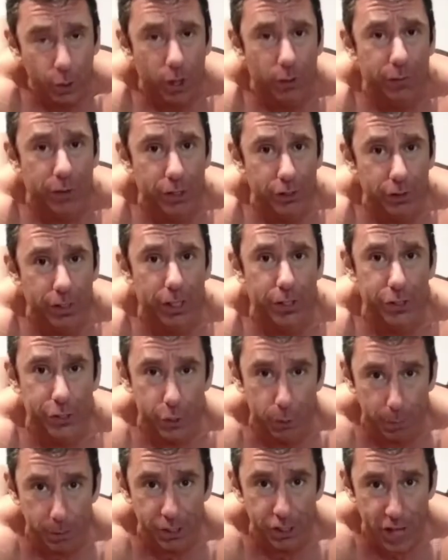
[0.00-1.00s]
you're officially a
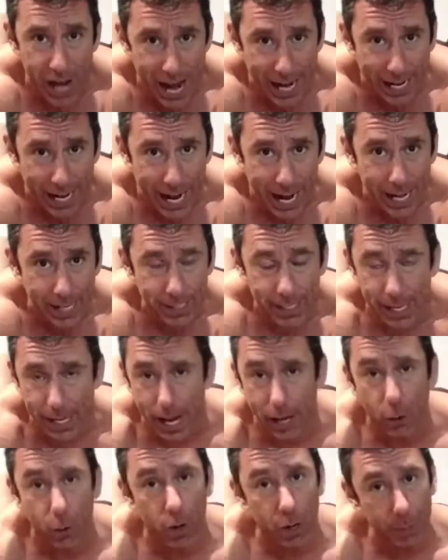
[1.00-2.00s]
stupid jackass.
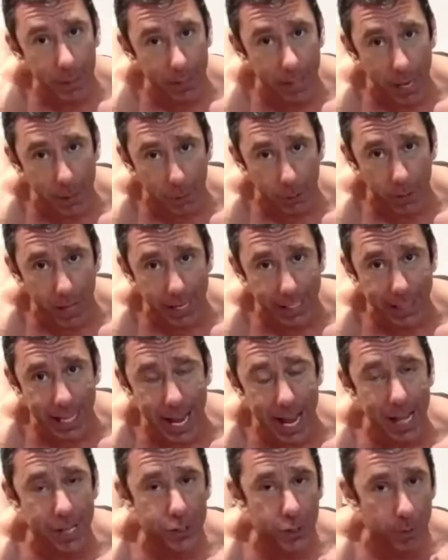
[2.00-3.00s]
And I don't want to be labeled like
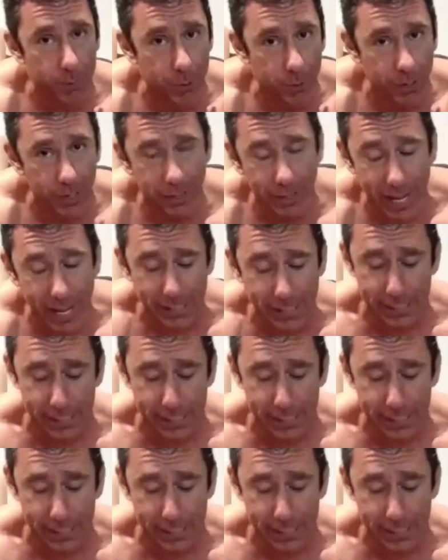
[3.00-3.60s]
that, so I'm doing it in